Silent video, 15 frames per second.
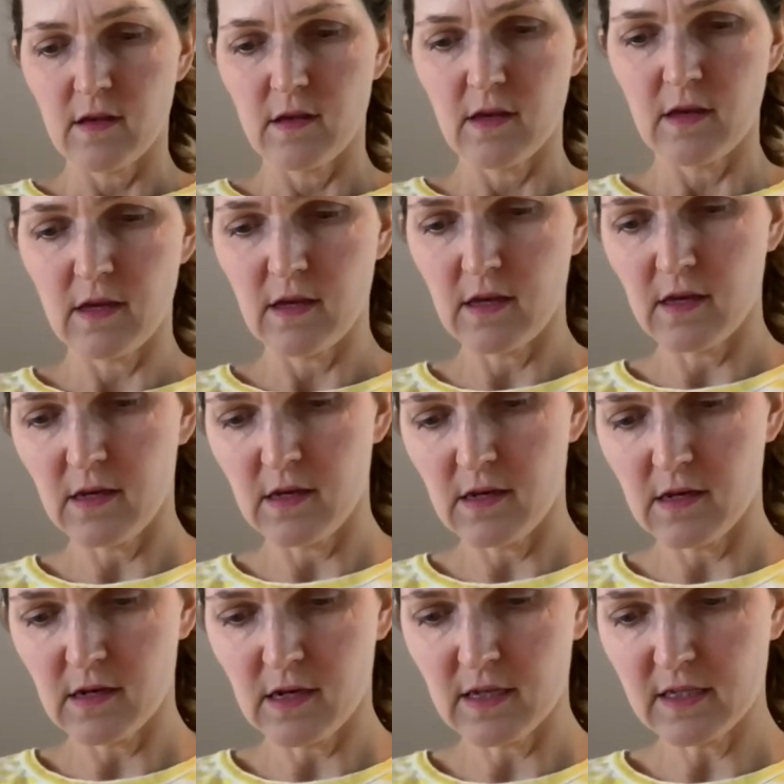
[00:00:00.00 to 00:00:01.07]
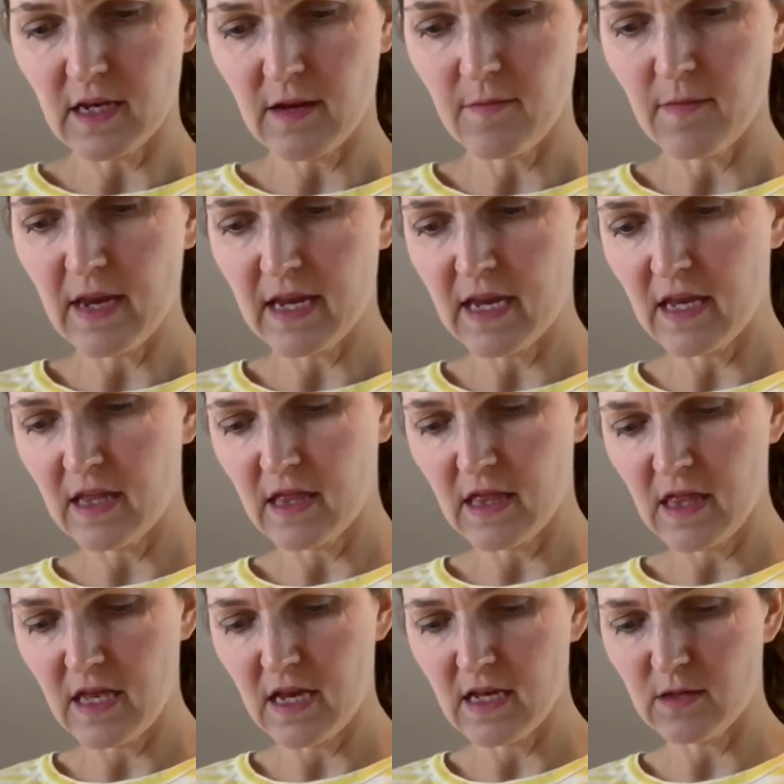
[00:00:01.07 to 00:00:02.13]
And because I'm
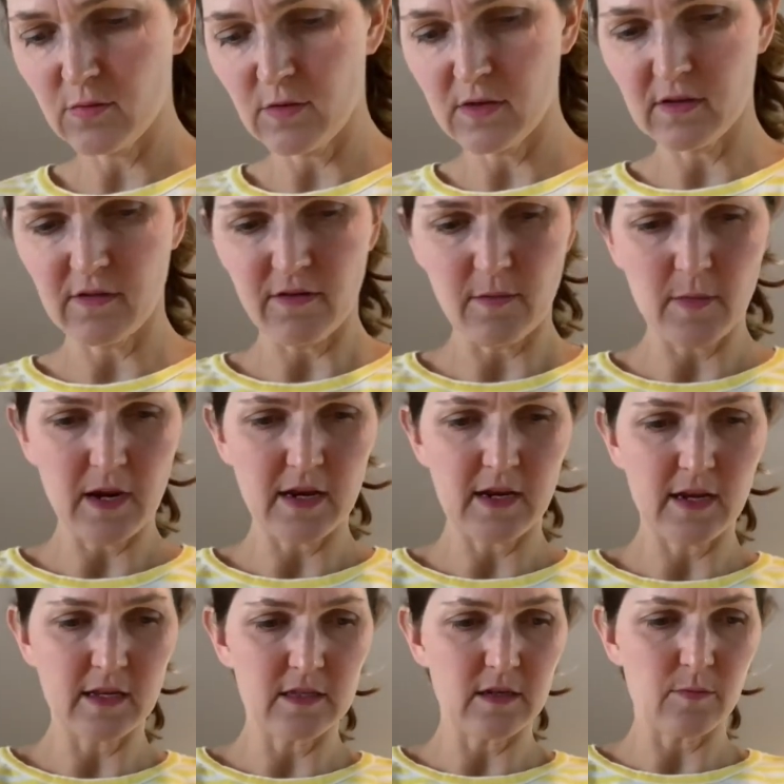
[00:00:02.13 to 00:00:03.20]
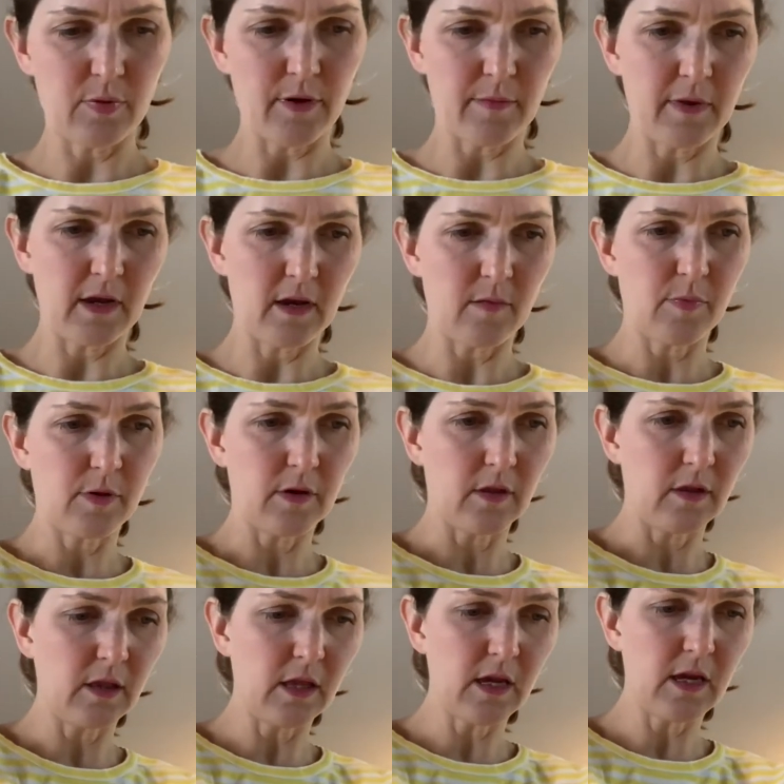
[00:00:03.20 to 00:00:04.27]
making these ones for my kids, I'm probably going to put a
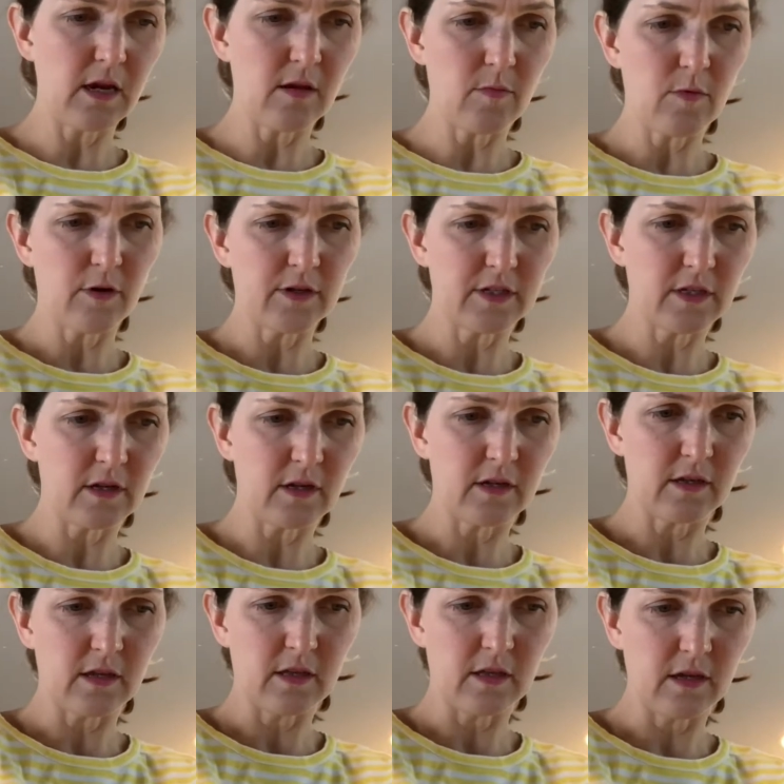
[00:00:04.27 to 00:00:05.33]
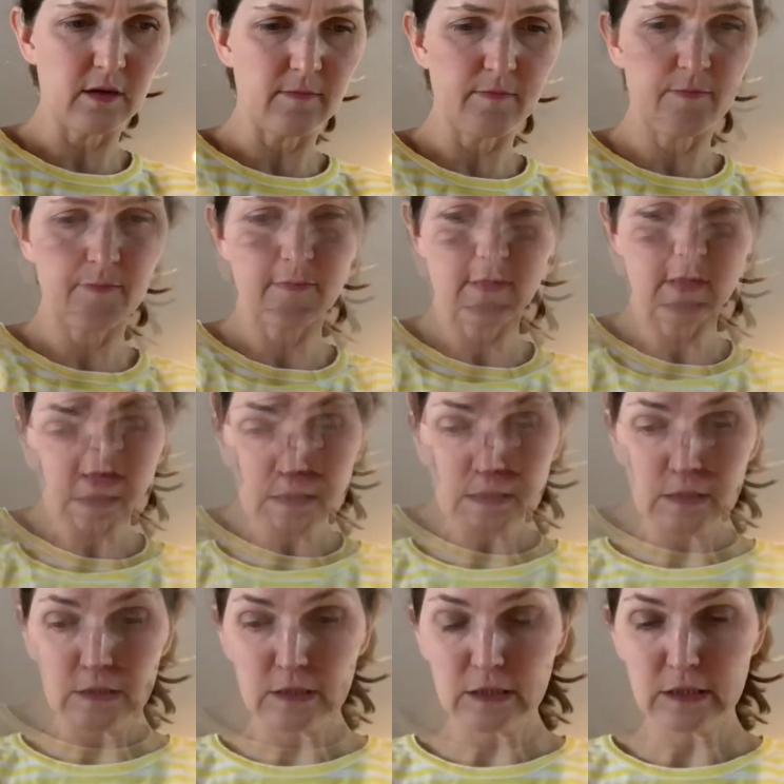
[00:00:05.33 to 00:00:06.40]
little more salt on them.
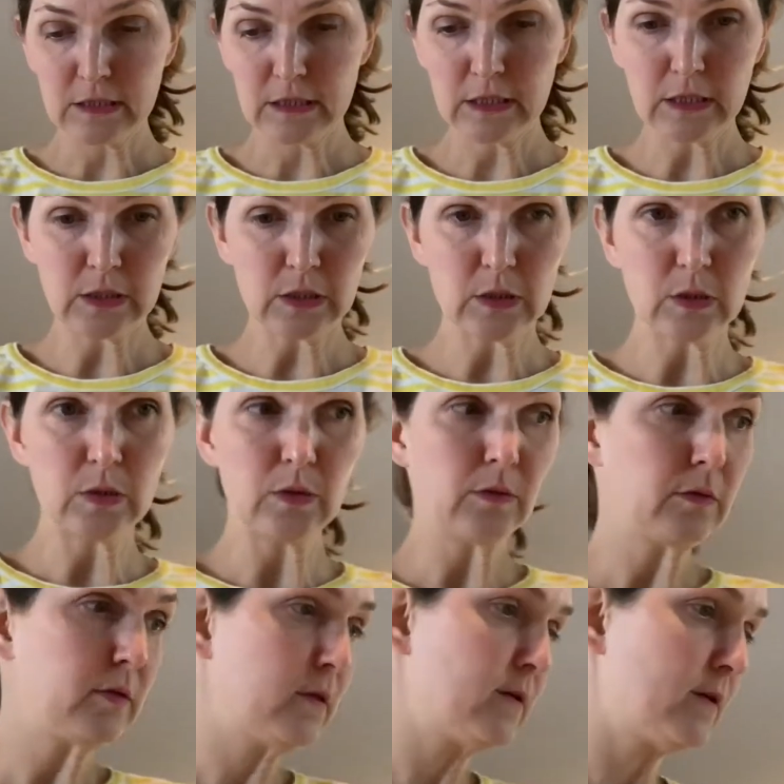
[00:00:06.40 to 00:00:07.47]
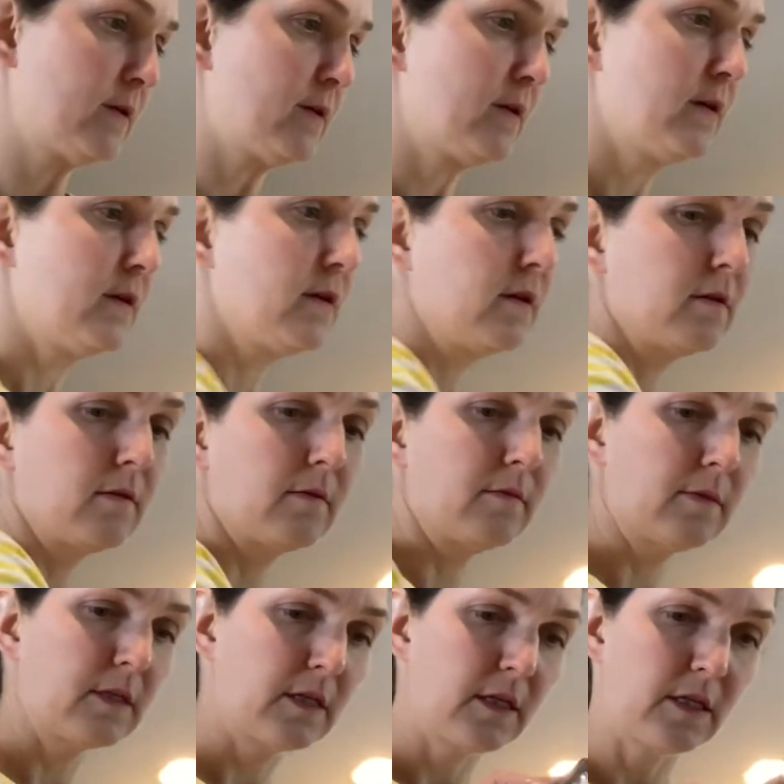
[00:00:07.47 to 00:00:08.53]
So I'm
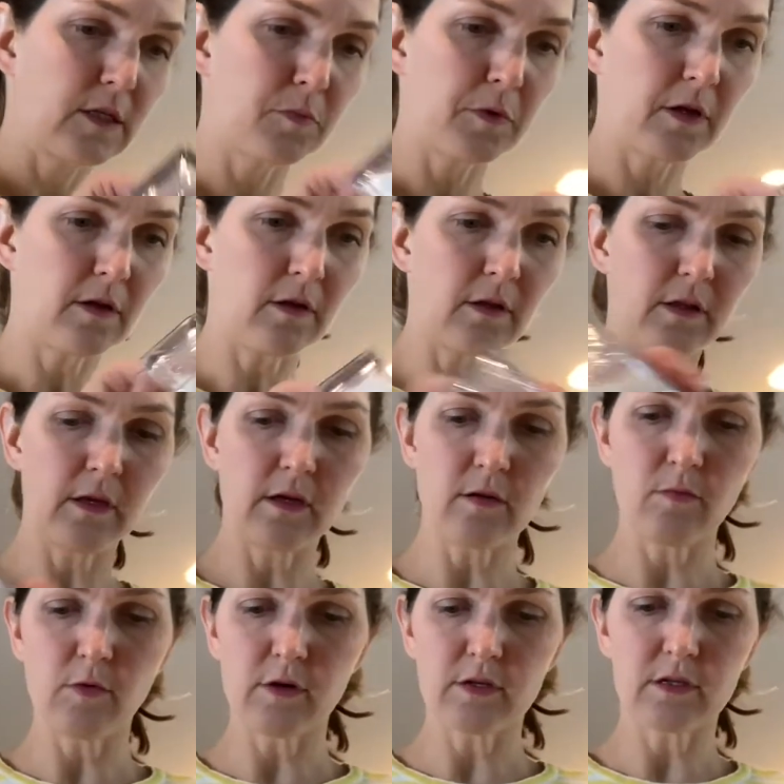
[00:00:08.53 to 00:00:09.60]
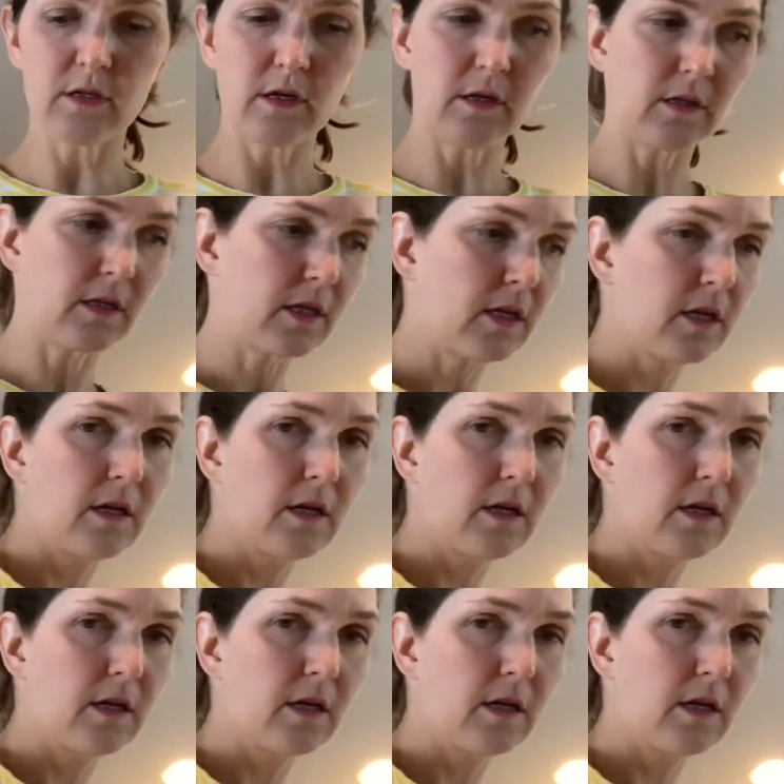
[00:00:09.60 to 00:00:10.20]
just going to sprinkle a little more salt.